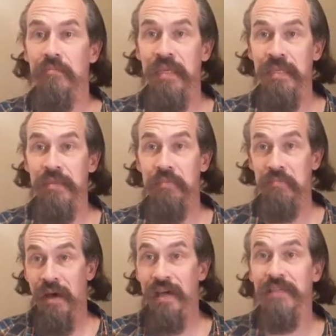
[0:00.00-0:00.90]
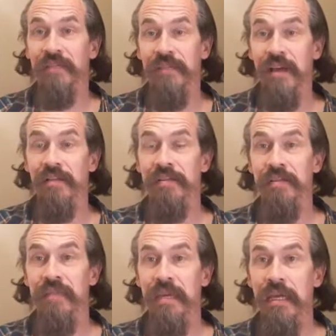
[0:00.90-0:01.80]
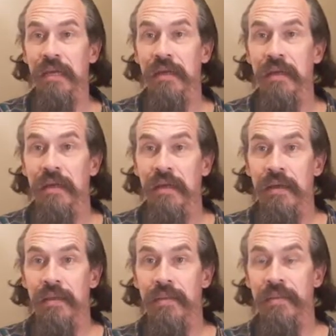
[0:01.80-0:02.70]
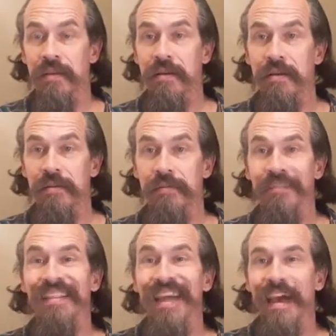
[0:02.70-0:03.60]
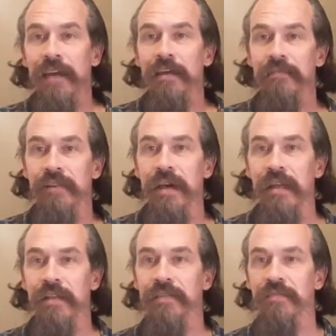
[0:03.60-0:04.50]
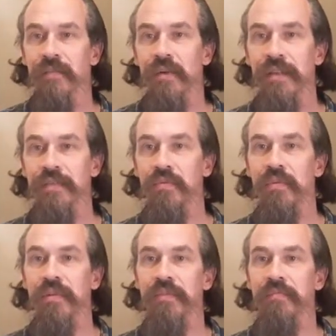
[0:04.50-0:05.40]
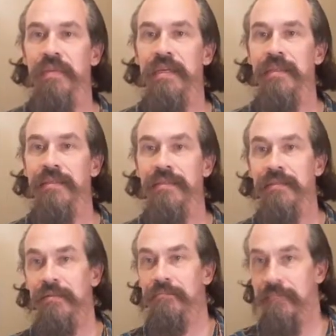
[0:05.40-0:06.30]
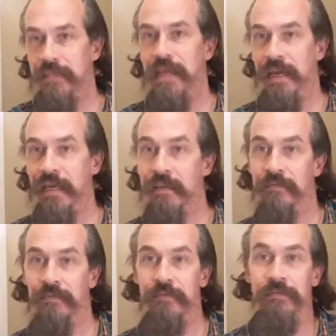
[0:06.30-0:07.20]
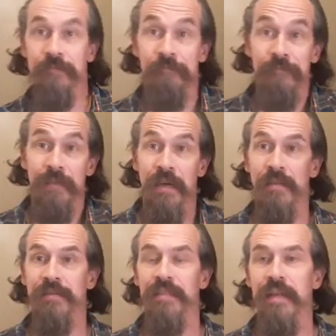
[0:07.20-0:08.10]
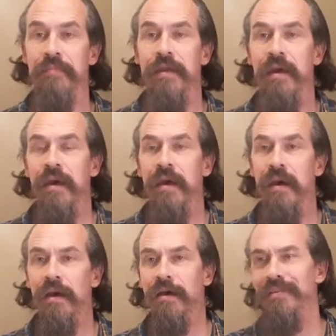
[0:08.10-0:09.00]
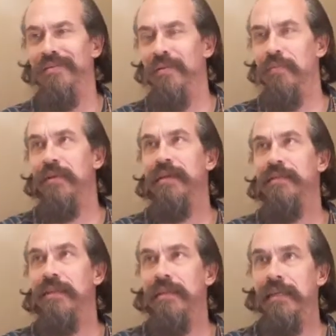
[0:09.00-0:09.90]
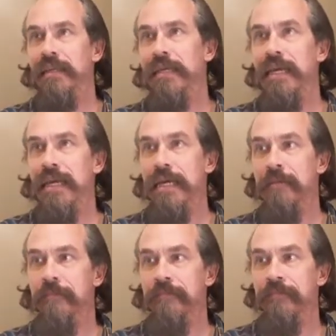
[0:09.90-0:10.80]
means positive dollars to me. Their lack of knowledge for what it's worth means negative dollars to them. Or basically they